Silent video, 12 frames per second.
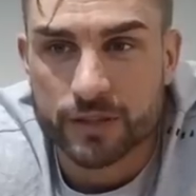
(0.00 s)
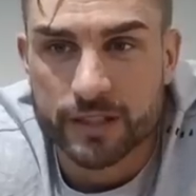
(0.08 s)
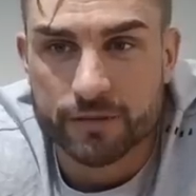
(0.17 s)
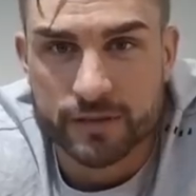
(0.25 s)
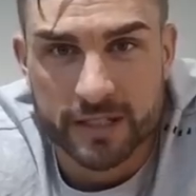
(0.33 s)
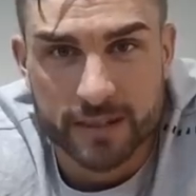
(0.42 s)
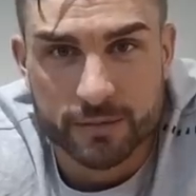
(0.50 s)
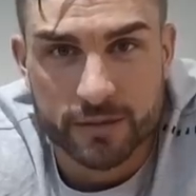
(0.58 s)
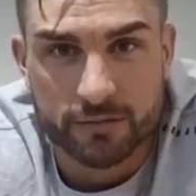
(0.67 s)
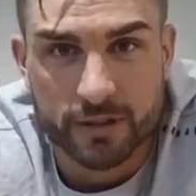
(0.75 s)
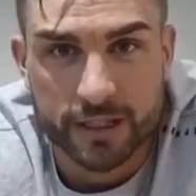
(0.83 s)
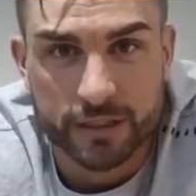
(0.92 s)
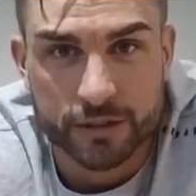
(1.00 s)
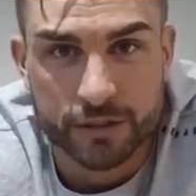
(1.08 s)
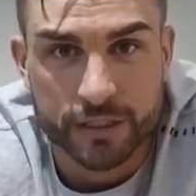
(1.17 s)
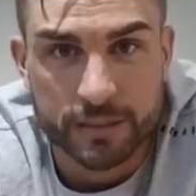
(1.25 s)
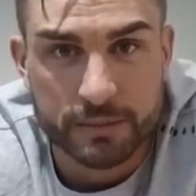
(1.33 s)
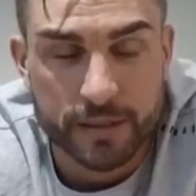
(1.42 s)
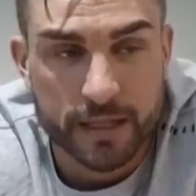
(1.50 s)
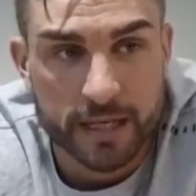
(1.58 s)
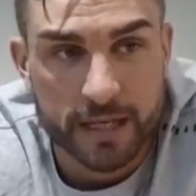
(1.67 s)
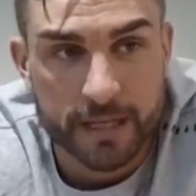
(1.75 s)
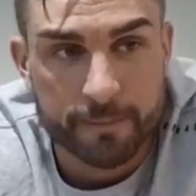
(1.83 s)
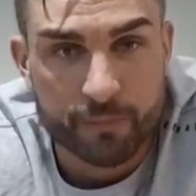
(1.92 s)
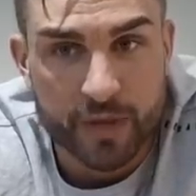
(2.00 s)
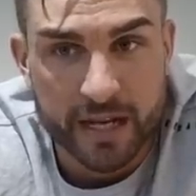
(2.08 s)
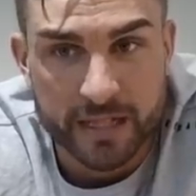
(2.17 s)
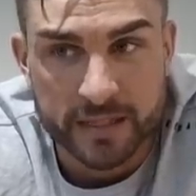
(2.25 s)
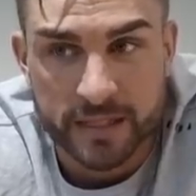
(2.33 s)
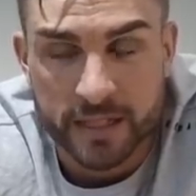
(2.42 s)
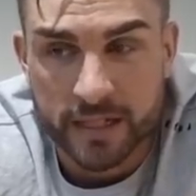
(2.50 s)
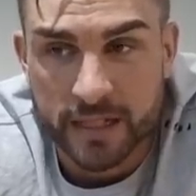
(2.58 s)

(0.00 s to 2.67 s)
give time to the relationship, and